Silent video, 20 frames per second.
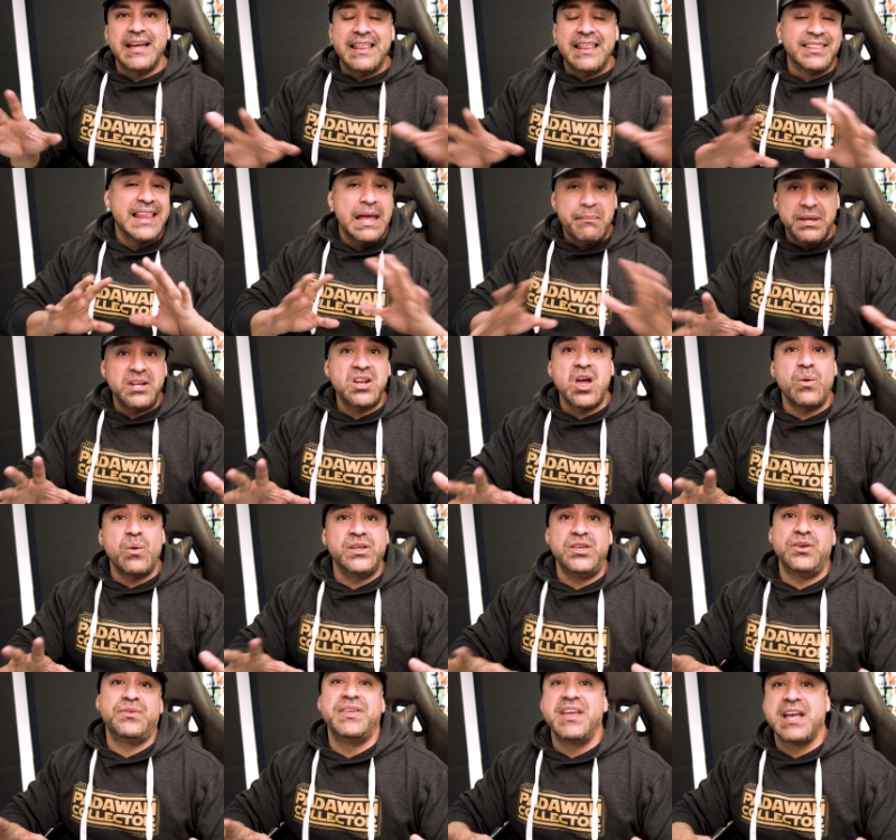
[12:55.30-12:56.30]
And let me know
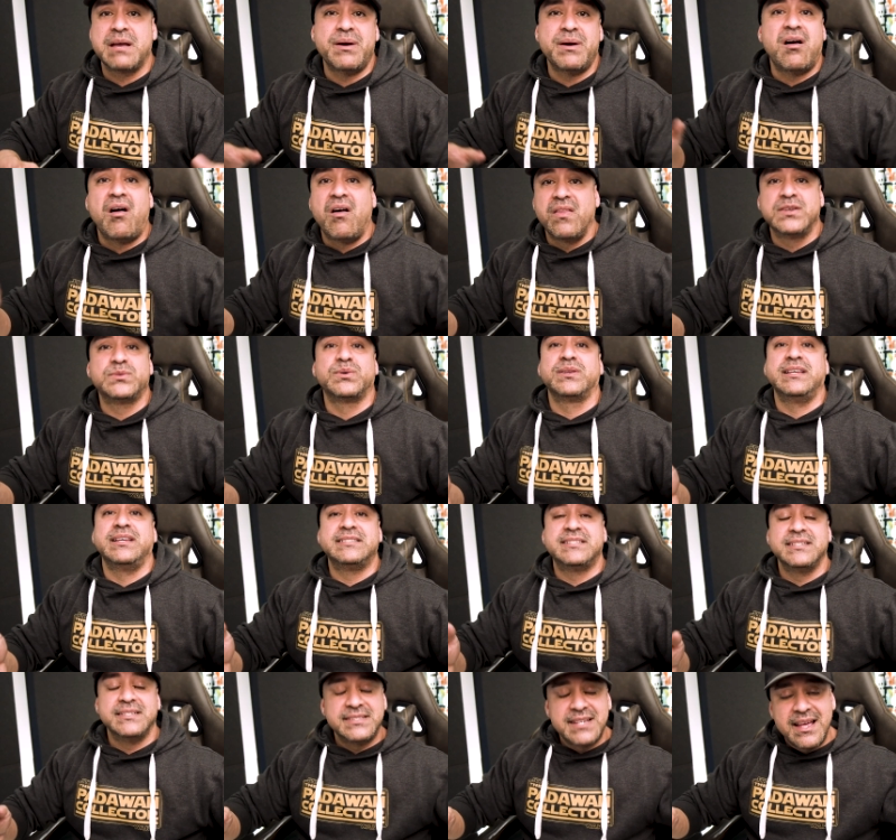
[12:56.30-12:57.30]
what you think about all these
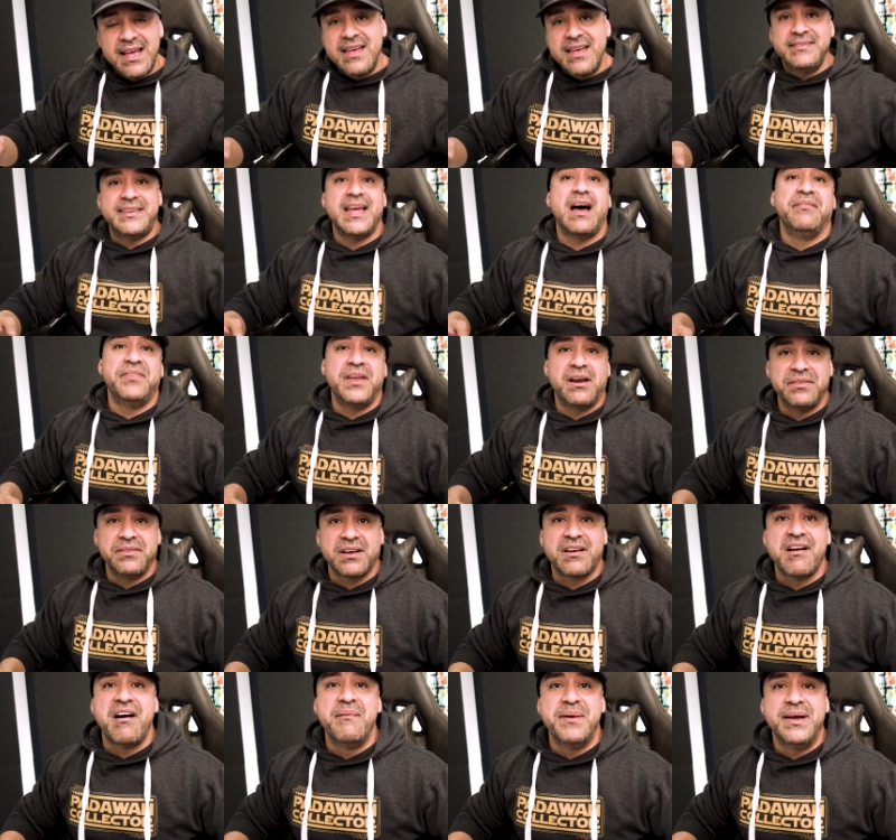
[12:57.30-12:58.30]
releases down there in
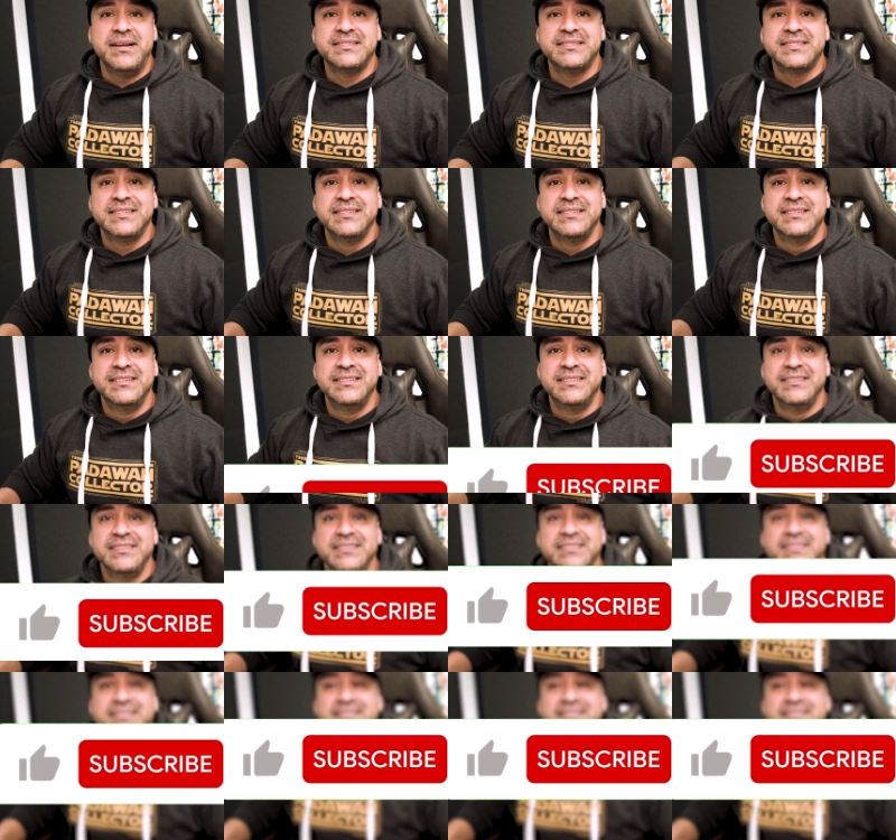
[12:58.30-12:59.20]
the comments. And if you're